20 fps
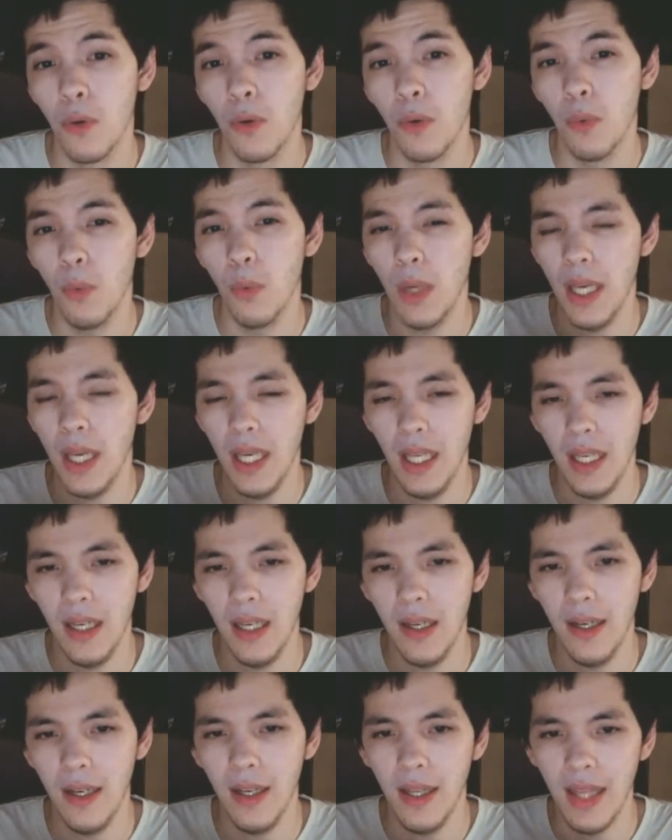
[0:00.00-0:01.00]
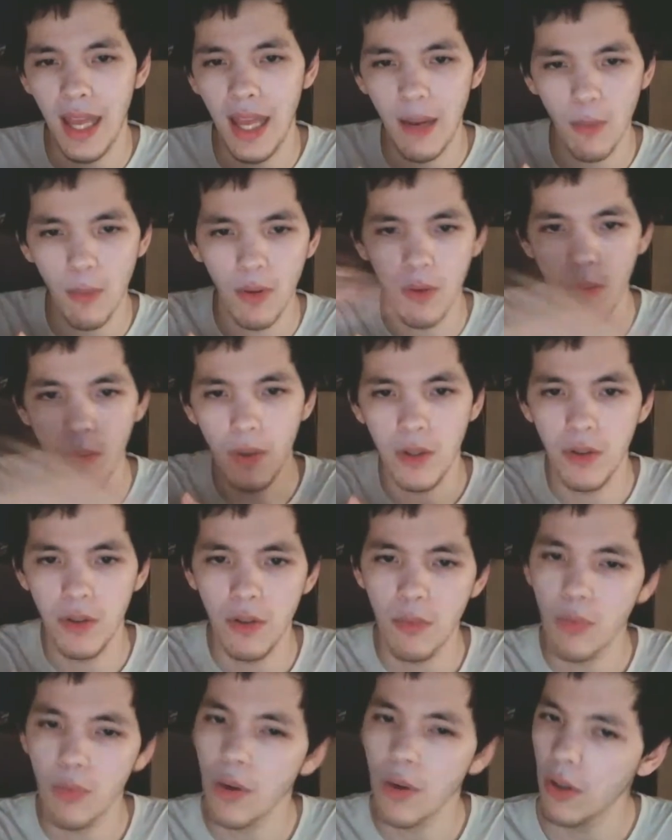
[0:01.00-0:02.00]
when they were the ones
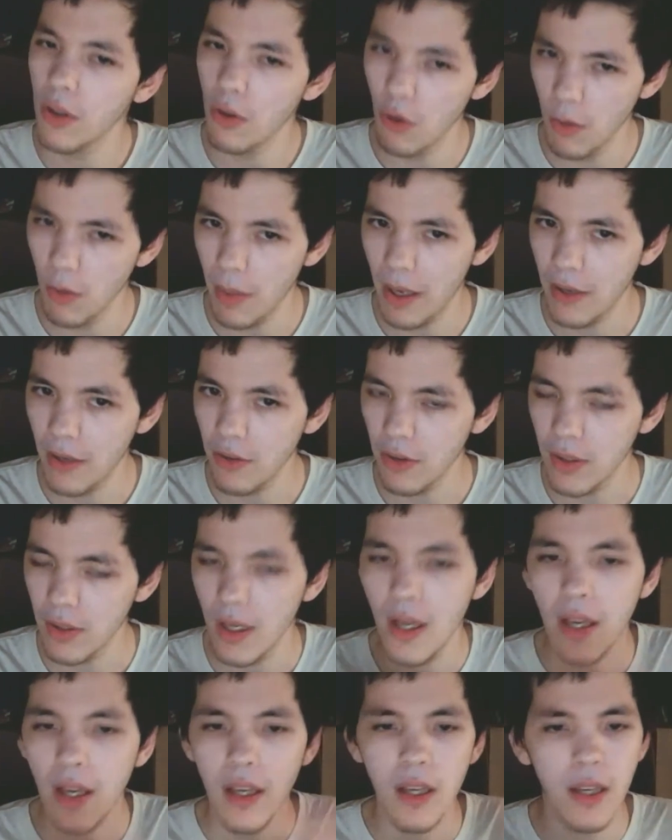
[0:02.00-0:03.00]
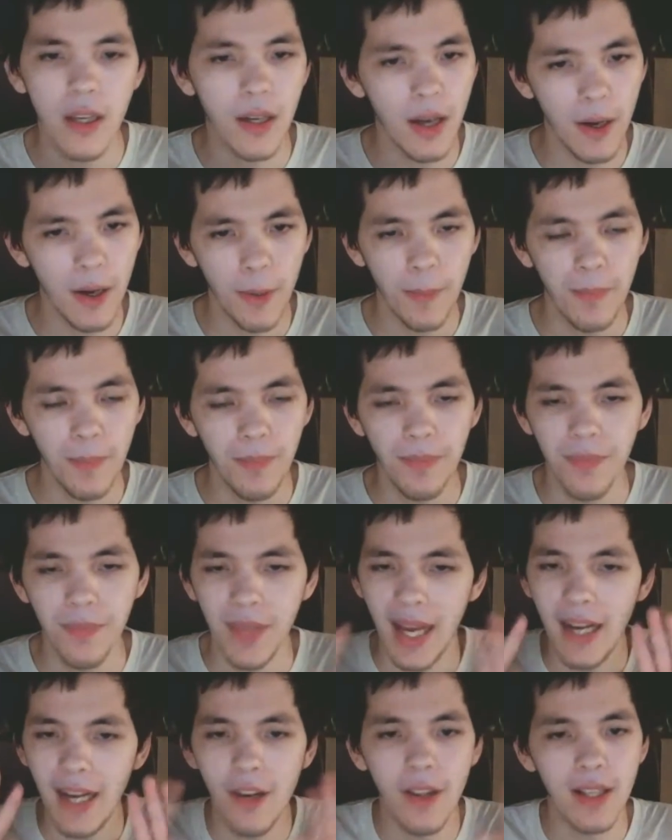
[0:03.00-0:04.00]
who broke your boundaries. You know,
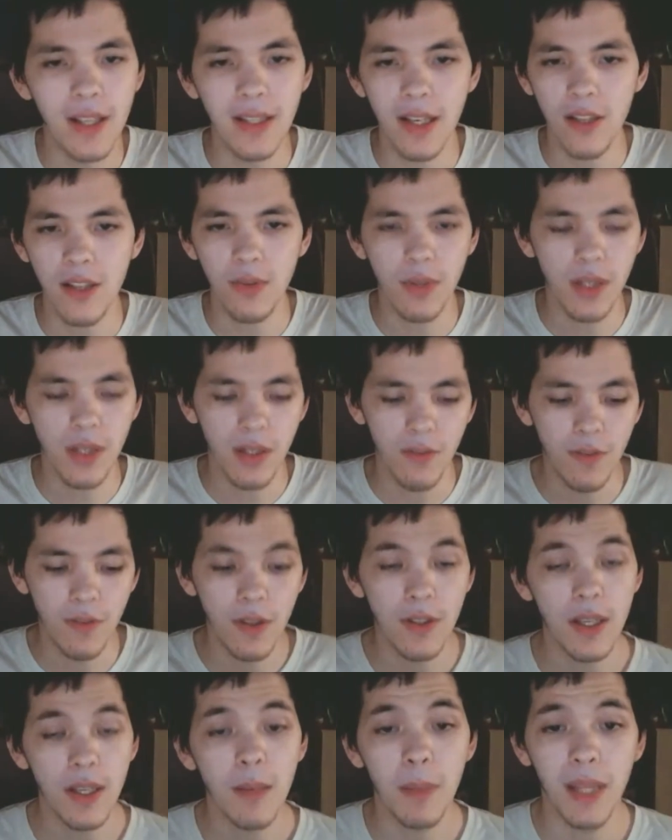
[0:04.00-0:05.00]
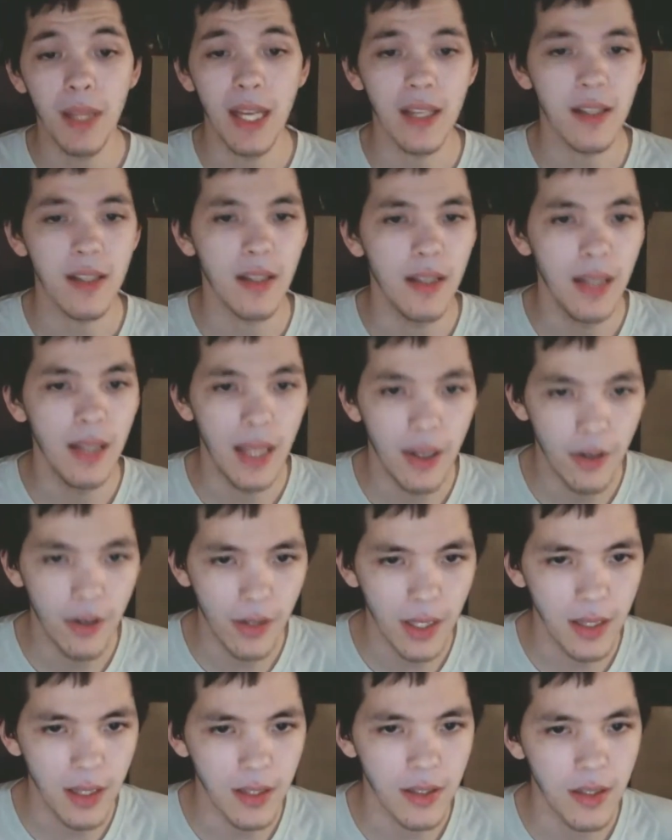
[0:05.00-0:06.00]
I know that sounds really confusing, but that's
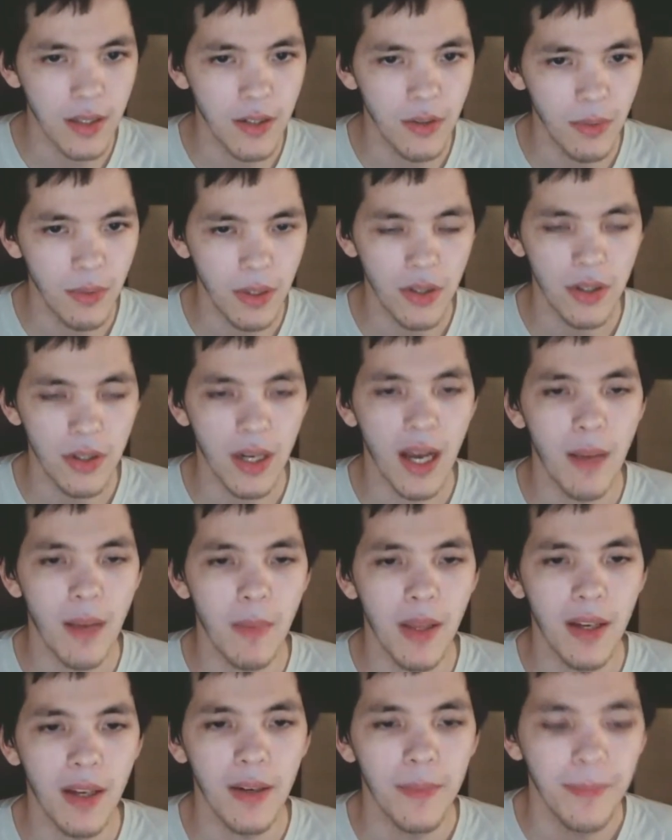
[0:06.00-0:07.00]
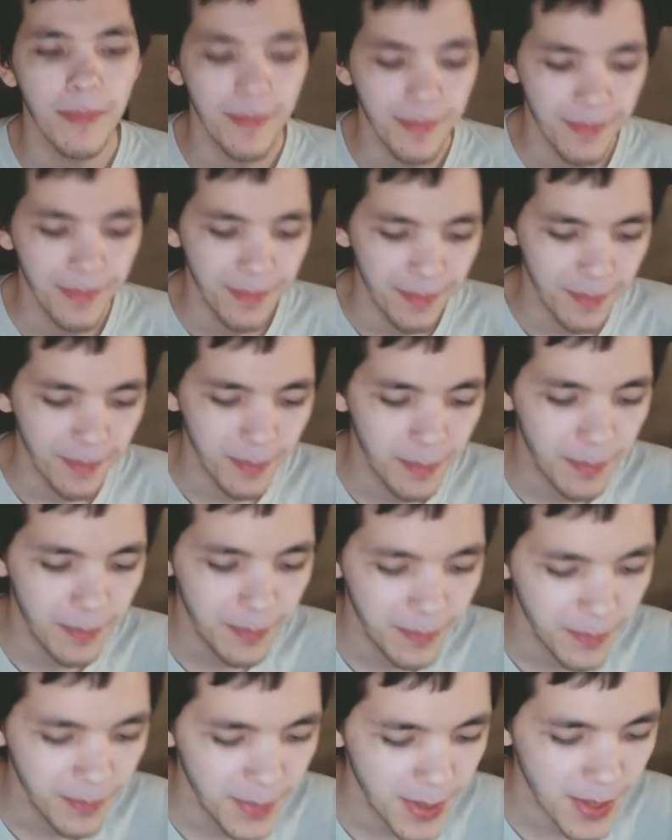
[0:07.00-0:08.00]
literally the situation I'm in.
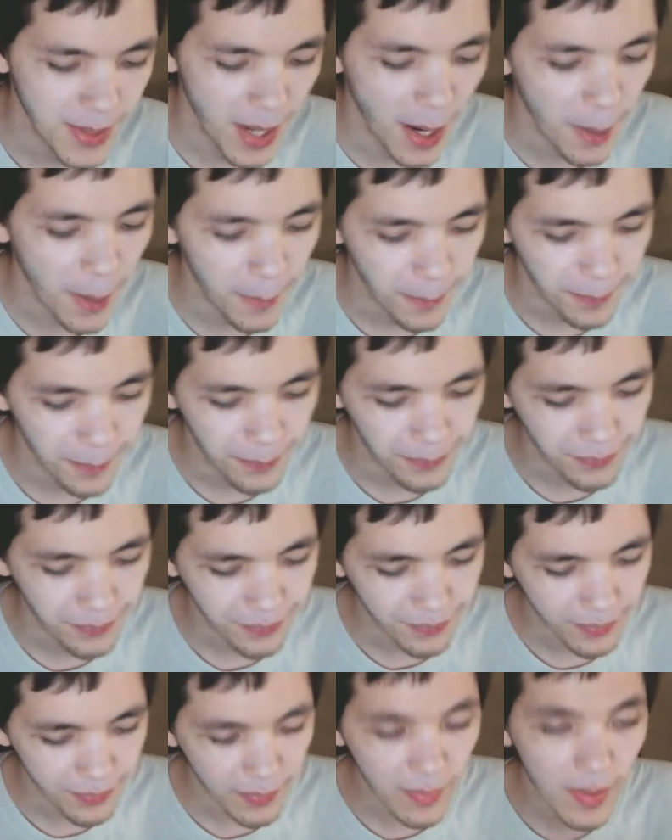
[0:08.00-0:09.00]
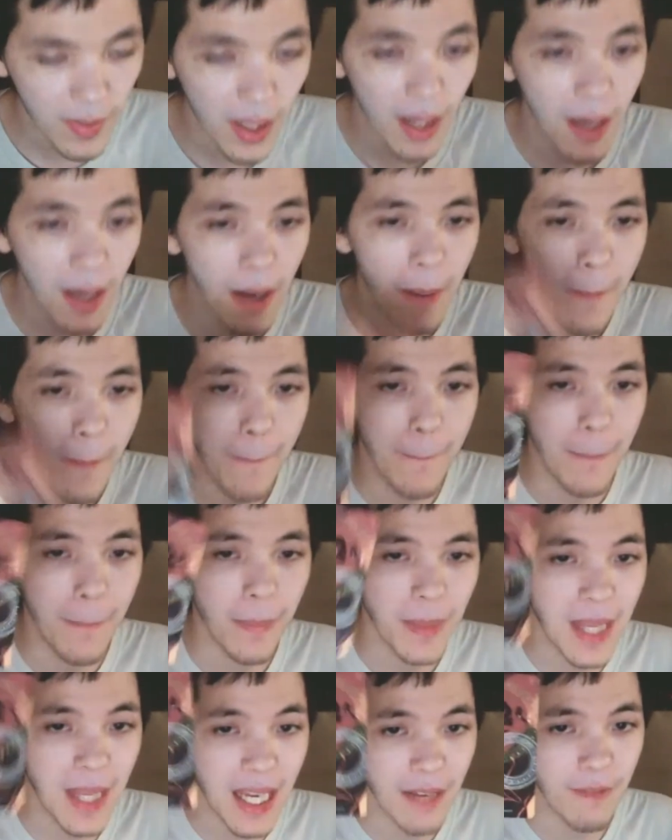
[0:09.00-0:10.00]
So,
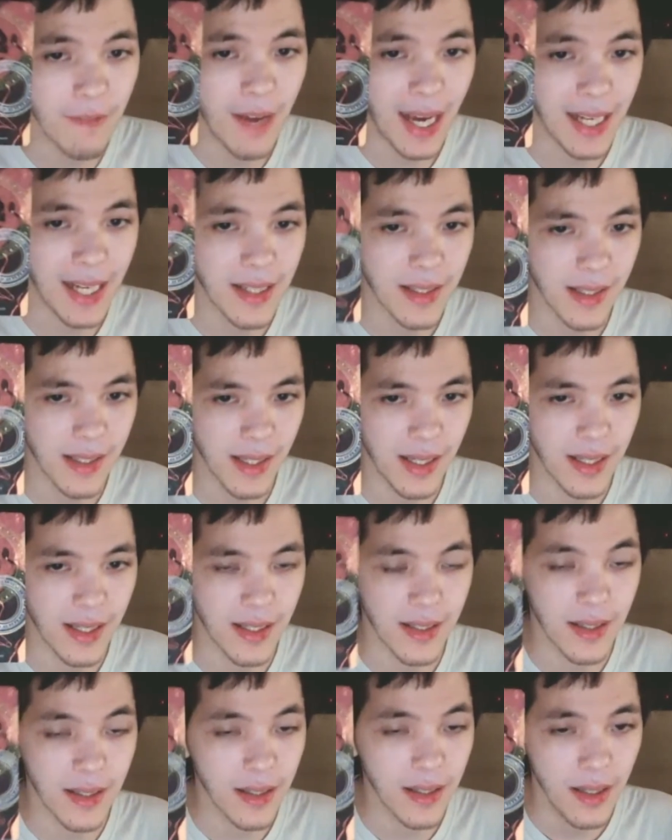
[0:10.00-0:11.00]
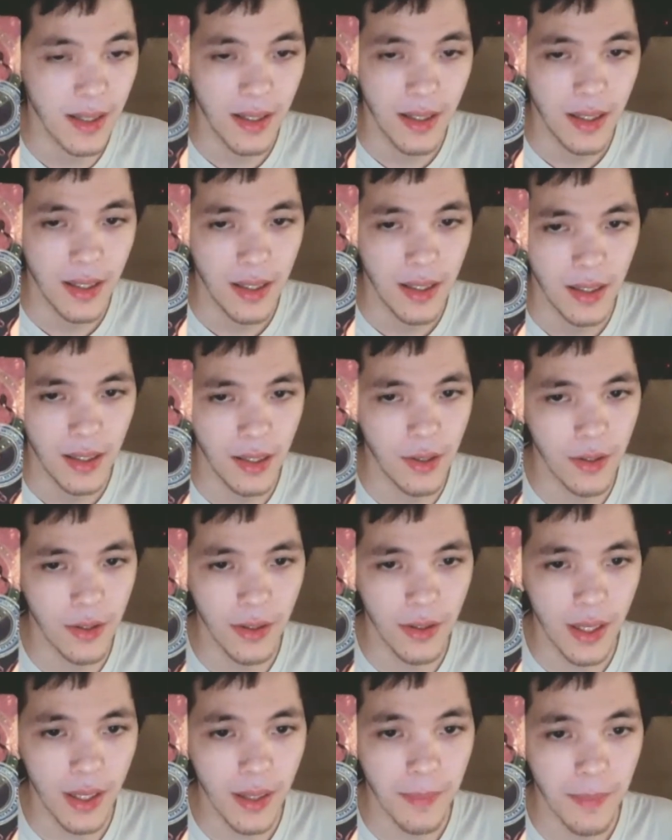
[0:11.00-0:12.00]
the advice is
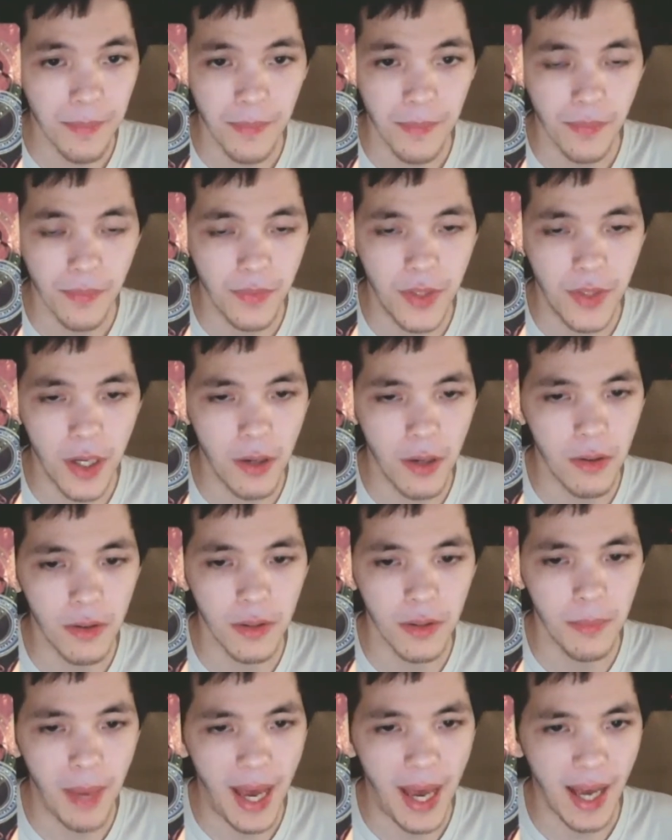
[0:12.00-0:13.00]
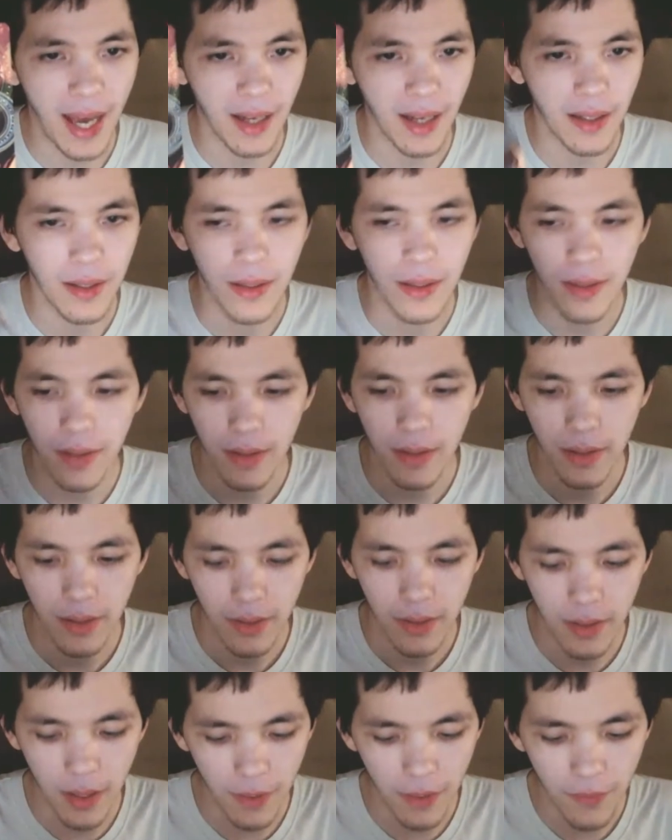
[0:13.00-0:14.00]
literally don't hold back.
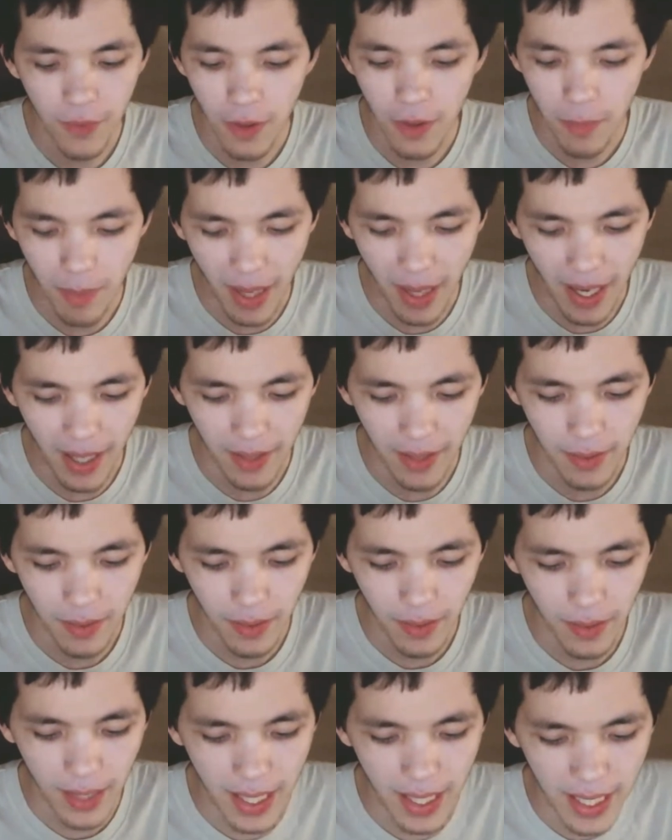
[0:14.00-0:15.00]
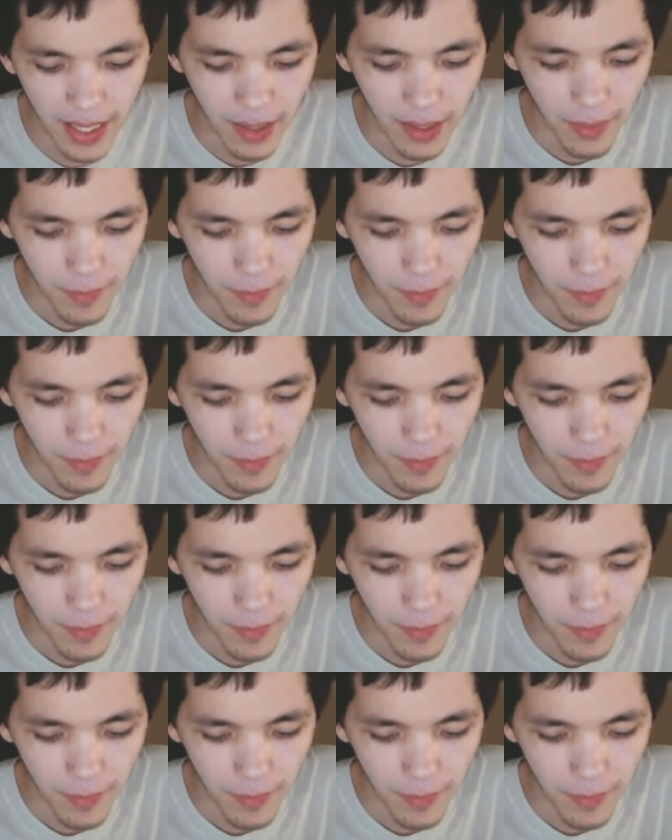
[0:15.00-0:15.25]
Don't feel bad. Like,